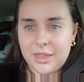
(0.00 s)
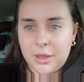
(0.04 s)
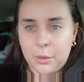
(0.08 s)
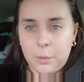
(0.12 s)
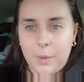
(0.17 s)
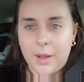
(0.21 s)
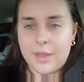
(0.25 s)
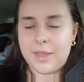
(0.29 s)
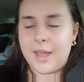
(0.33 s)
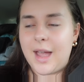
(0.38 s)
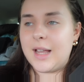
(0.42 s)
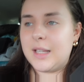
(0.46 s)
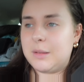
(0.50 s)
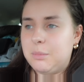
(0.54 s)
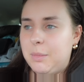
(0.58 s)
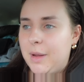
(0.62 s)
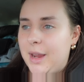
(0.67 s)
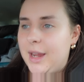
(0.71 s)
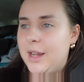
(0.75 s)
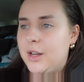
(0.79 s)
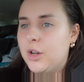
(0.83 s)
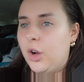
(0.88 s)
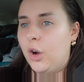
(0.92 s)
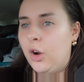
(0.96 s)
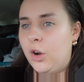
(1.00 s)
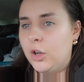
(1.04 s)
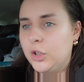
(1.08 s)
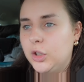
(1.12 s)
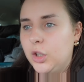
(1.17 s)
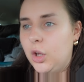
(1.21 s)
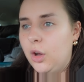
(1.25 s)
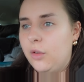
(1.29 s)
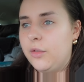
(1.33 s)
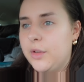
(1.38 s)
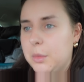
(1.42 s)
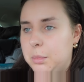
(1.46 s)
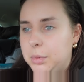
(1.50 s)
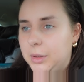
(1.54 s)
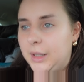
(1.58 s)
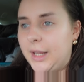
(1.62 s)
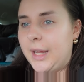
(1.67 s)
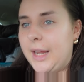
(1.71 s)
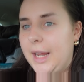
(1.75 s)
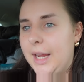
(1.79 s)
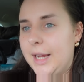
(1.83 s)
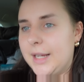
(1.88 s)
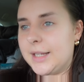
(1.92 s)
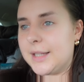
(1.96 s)
the weather has been all over the
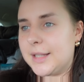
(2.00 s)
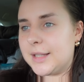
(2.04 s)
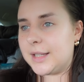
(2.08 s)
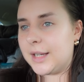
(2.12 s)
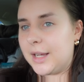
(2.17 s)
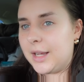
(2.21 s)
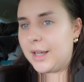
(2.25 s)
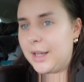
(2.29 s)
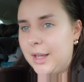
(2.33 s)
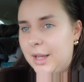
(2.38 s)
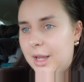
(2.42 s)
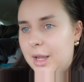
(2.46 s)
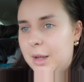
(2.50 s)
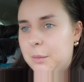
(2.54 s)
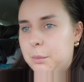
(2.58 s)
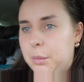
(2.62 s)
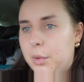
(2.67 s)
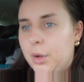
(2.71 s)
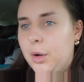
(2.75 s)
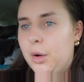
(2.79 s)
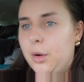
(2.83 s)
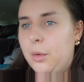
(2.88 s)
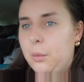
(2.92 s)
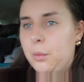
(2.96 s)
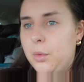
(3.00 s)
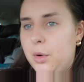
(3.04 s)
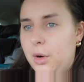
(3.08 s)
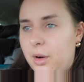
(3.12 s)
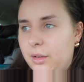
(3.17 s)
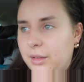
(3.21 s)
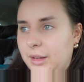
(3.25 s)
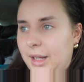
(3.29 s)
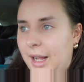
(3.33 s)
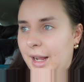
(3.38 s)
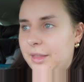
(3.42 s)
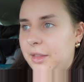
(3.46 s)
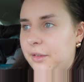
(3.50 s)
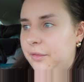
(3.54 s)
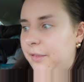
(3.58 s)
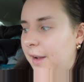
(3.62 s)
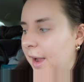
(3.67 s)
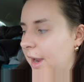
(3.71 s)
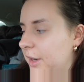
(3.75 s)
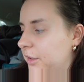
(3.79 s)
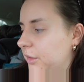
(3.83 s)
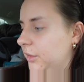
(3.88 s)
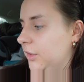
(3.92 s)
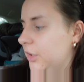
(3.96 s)
place, but we're on like the
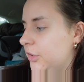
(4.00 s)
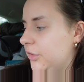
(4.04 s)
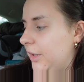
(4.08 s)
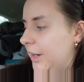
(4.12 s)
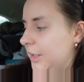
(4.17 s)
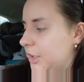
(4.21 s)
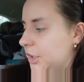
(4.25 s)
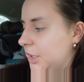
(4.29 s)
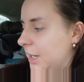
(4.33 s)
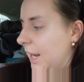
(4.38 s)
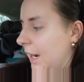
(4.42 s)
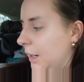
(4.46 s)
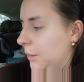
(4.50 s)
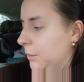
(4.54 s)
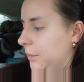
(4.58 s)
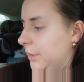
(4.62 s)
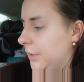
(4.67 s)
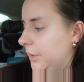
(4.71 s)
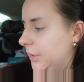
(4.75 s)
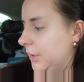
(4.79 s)
final stretch now,